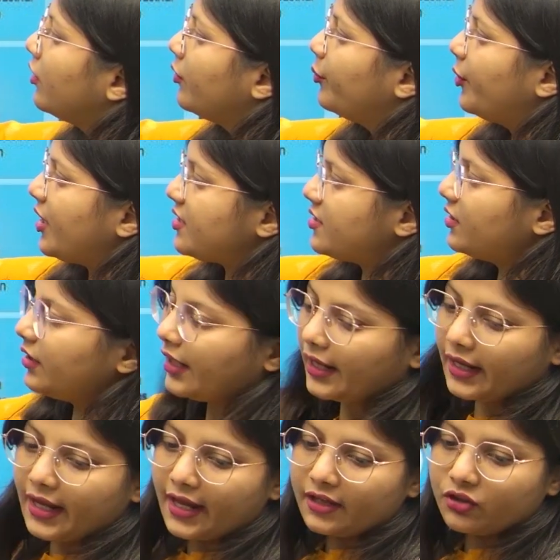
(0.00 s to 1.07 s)
present
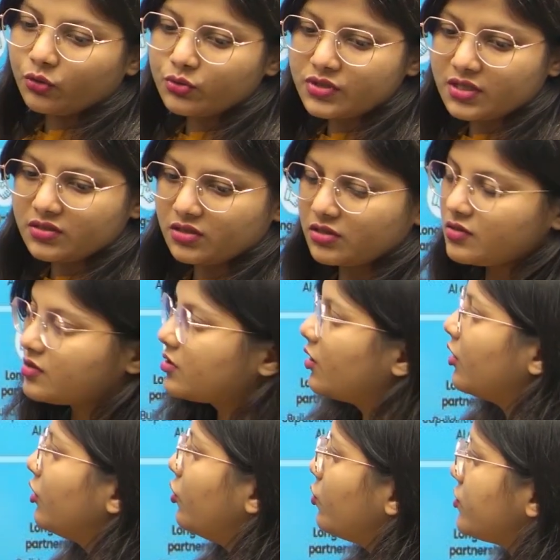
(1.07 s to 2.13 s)
AI uses
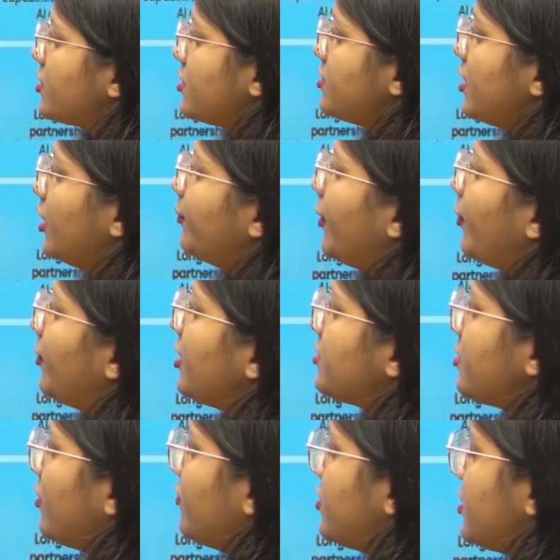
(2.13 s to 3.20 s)
in public
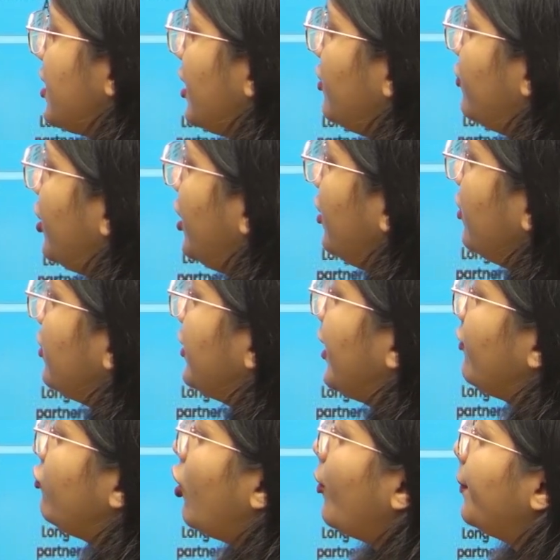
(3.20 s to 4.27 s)
service delivery,
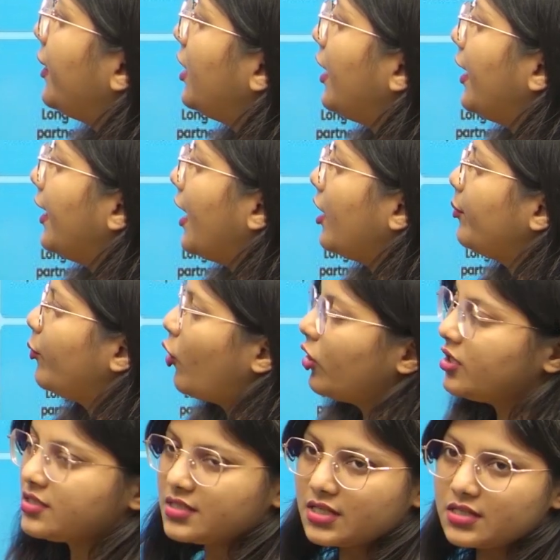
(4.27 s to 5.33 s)
developing AI
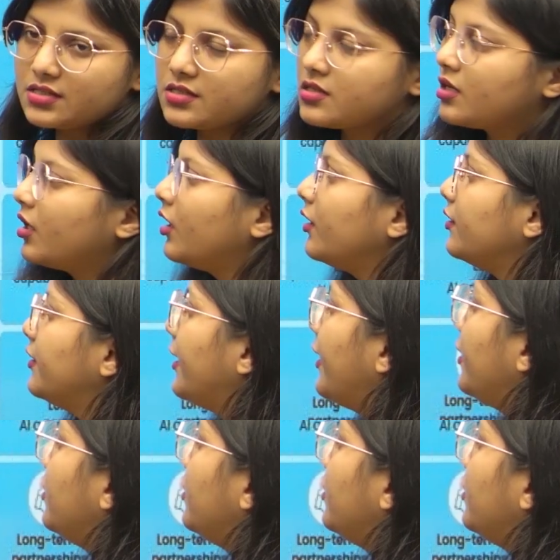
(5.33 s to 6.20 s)
policies, then